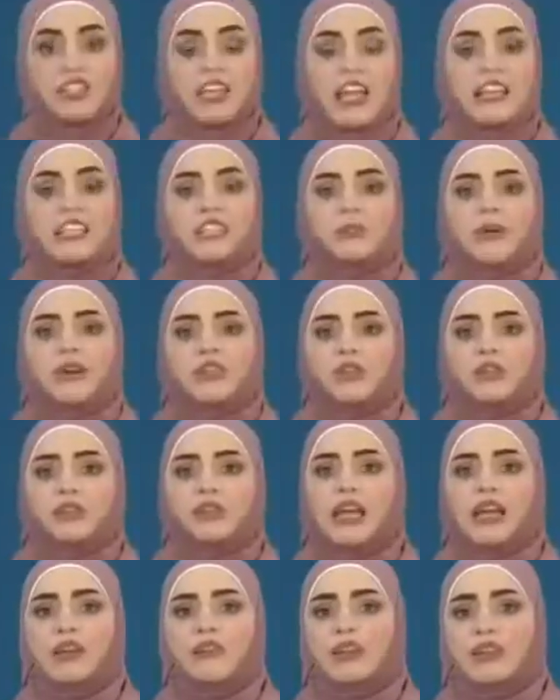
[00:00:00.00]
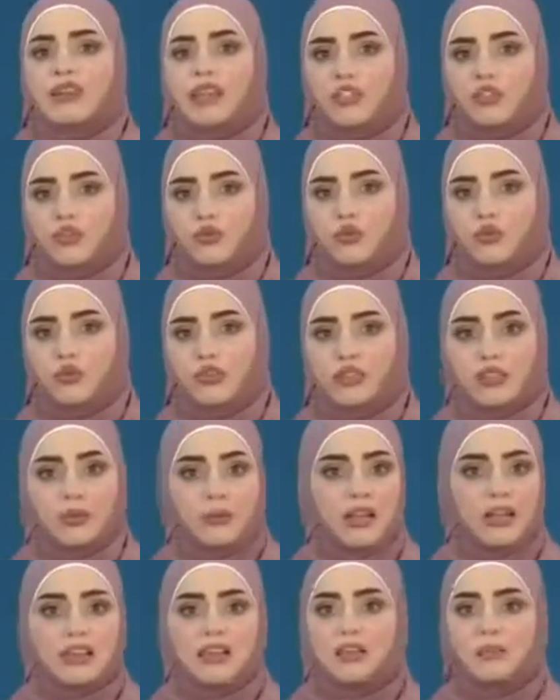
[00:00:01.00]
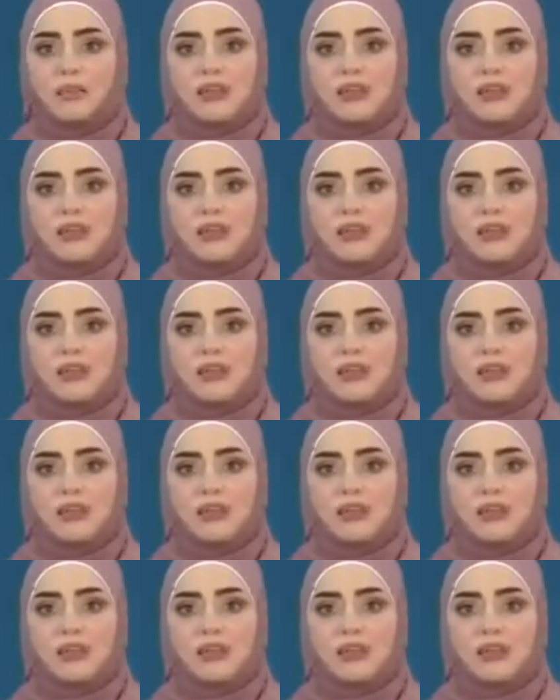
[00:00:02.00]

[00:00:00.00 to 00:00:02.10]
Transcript: aspect of life in East Jerusalem cannot be